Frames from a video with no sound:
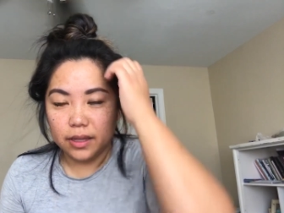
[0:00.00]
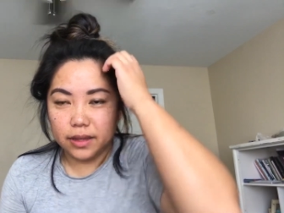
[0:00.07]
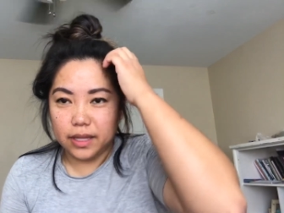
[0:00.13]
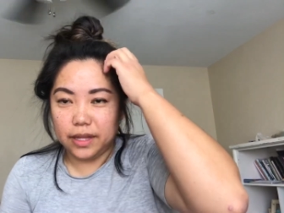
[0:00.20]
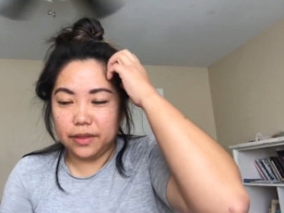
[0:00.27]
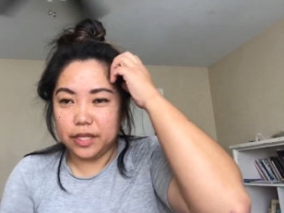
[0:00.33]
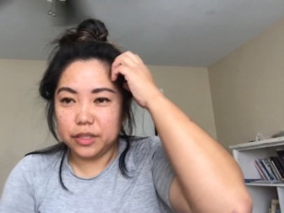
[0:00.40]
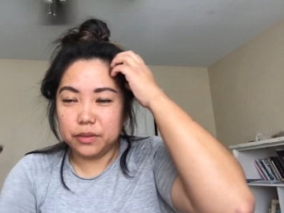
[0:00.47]

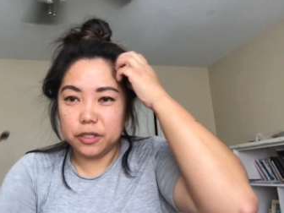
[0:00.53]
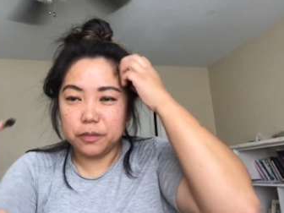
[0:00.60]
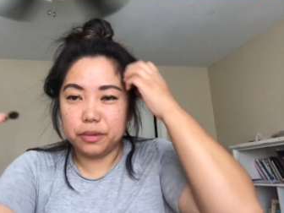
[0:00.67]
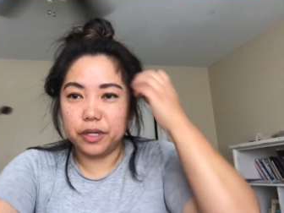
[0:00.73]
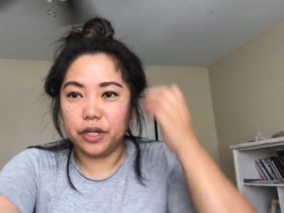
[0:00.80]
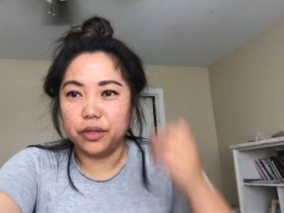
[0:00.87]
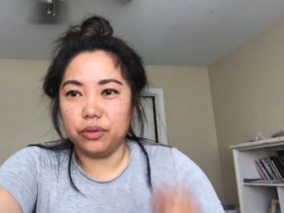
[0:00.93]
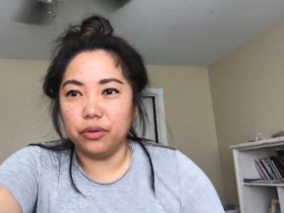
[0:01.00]
Then this one's
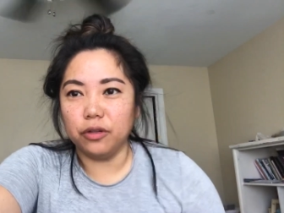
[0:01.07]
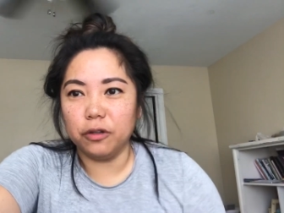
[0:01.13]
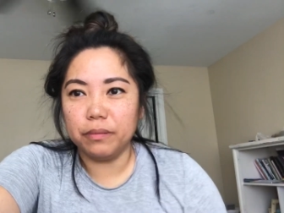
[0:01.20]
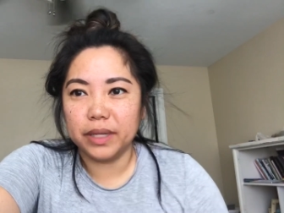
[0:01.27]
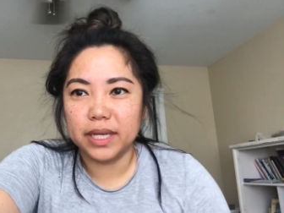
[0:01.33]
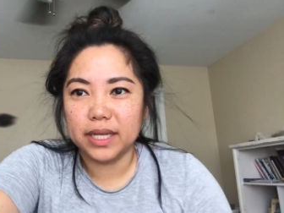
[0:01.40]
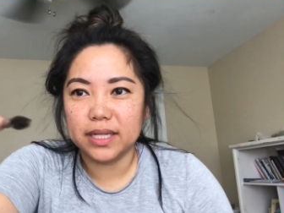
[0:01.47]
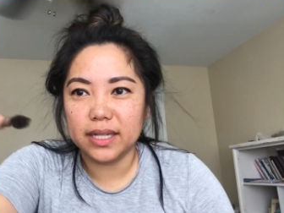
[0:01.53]
pretty cool
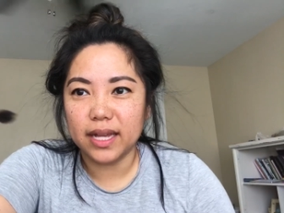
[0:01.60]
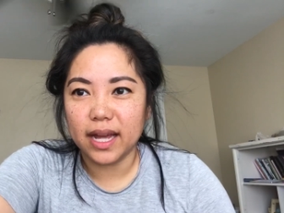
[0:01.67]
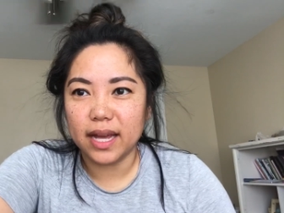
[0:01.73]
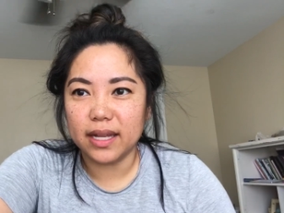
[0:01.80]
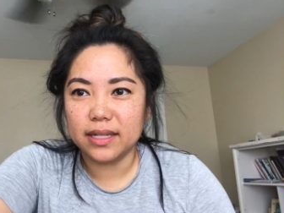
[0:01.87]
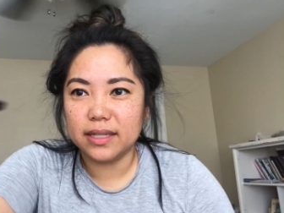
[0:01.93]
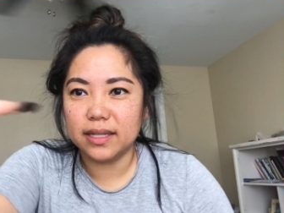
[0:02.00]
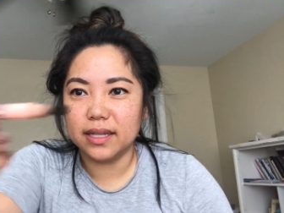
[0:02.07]
because it
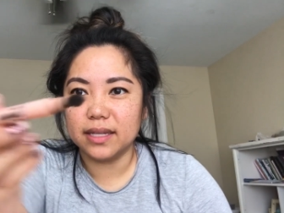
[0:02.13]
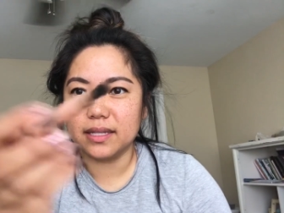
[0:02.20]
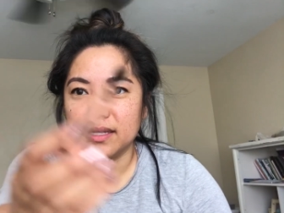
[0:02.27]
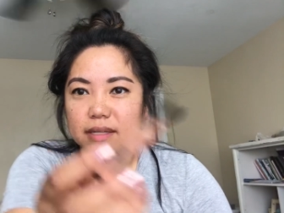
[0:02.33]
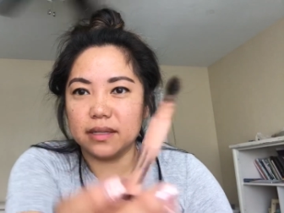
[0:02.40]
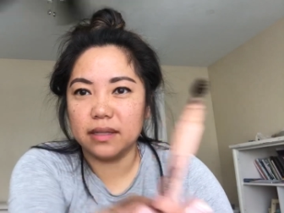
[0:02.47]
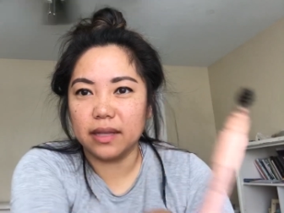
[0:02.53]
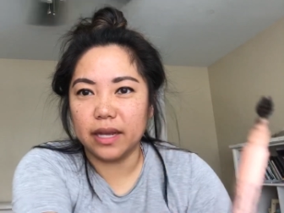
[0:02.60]
has
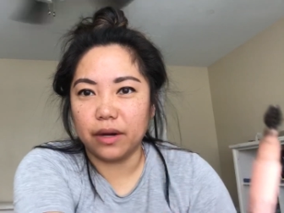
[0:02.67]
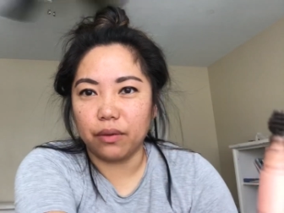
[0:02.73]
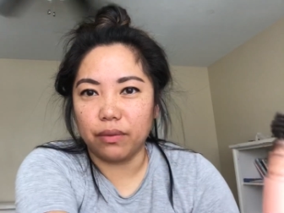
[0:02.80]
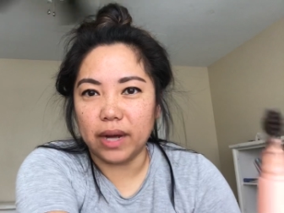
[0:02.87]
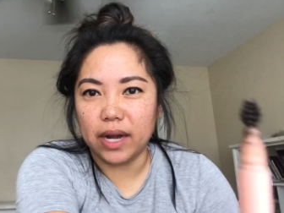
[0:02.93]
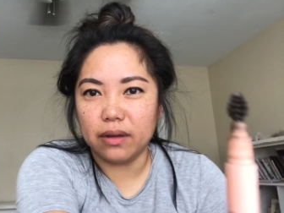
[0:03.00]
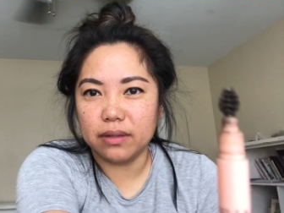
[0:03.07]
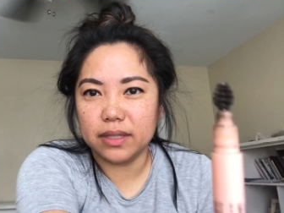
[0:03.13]
this like
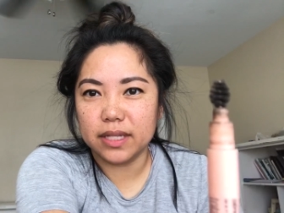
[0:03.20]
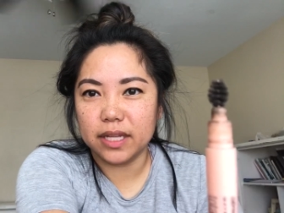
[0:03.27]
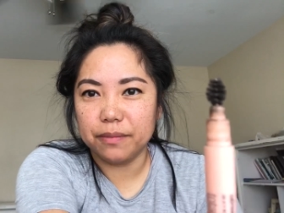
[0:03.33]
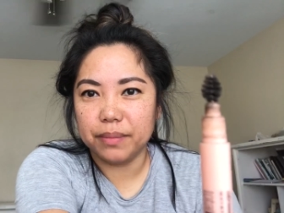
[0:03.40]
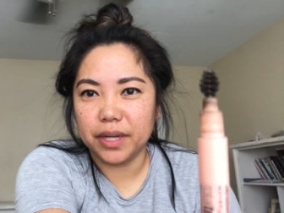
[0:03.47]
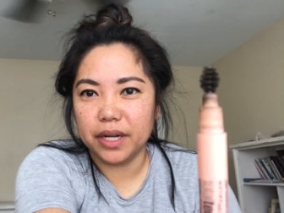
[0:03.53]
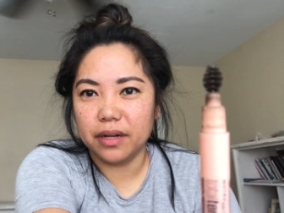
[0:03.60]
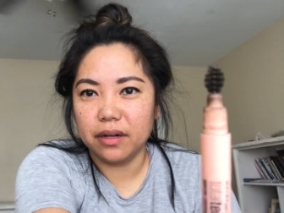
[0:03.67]
round
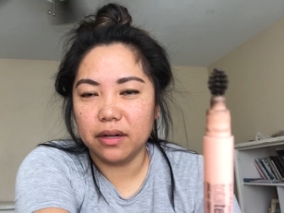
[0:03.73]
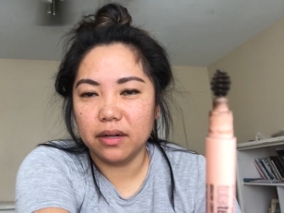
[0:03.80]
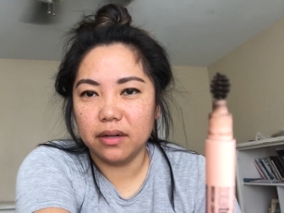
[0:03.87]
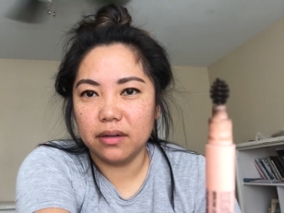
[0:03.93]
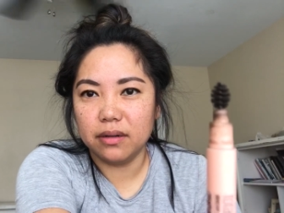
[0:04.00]
tip here